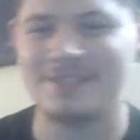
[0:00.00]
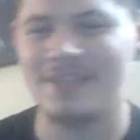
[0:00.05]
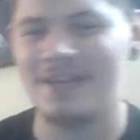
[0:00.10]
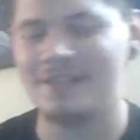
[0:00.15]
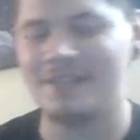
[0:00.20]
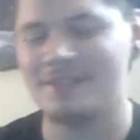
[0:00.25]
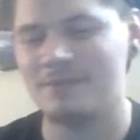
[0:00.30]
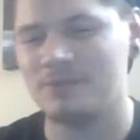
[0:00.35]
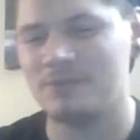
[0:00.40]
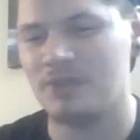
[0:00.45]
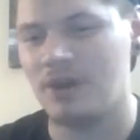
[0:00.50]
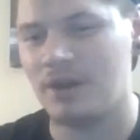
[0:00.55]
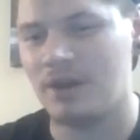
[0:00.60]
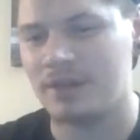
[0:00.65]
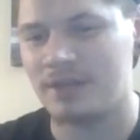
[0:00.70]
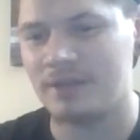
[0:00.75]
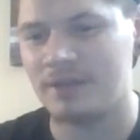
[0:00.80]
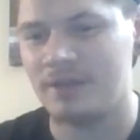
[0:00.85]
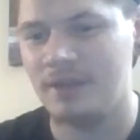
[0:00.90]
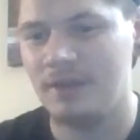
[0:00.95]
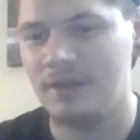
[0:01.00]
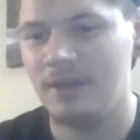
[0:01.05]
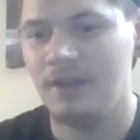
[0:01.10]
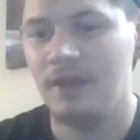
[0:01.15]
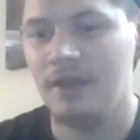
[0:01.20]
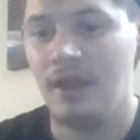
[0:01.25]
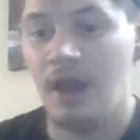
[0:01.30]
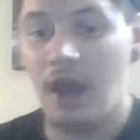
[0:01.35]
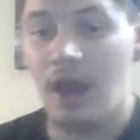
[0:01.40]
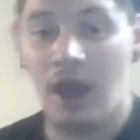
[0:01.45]
as I'm talking.
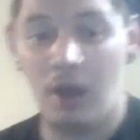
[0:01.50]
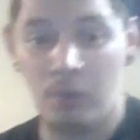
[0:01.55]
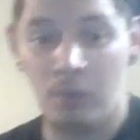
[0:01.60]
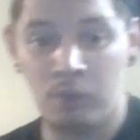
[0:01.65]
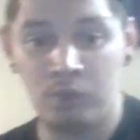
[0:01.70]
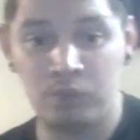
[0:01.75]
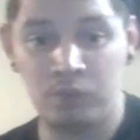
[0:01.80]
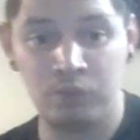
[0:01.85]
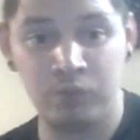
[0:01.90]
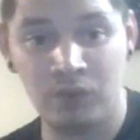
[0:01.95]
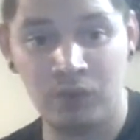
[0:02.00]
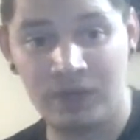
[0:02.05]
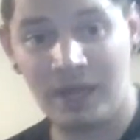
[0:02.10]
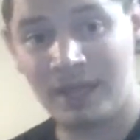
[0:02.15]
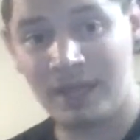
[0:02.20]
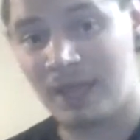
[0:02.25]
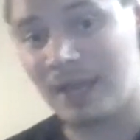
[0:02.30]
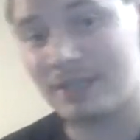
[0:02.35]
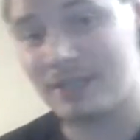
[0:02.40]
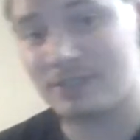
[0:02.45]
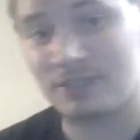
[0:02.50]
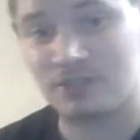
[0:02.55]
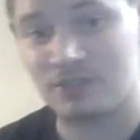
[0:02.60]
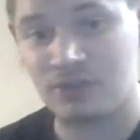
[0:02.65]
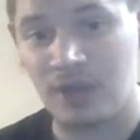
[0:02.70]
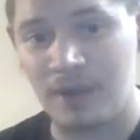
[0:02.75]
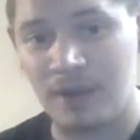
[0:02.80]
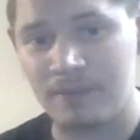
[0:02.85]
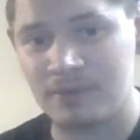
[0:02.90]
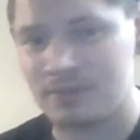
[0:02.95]
Would I like
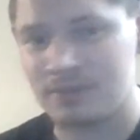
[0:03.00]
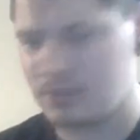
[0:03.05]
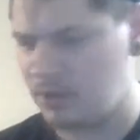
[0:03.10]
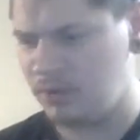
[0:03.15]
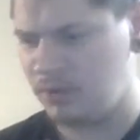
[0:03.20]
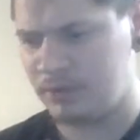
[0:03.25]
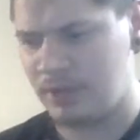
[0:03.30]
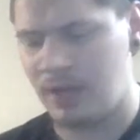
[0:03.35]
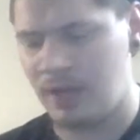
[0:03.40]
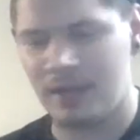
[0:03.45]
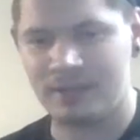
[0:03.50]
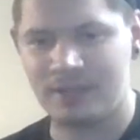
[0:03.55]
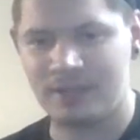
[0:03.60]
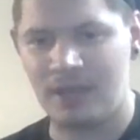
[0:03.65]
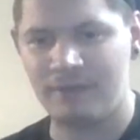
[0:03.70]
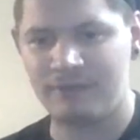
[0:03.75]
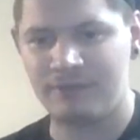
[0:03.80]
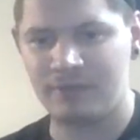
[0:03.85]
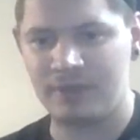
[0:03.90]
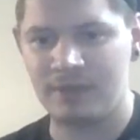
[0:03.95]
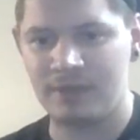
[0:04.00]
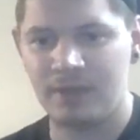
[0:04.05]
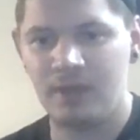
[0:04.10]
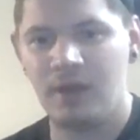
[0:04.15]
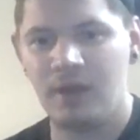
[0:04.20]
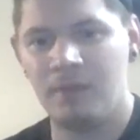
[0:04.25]
subscribers? Oh yeah, definitely.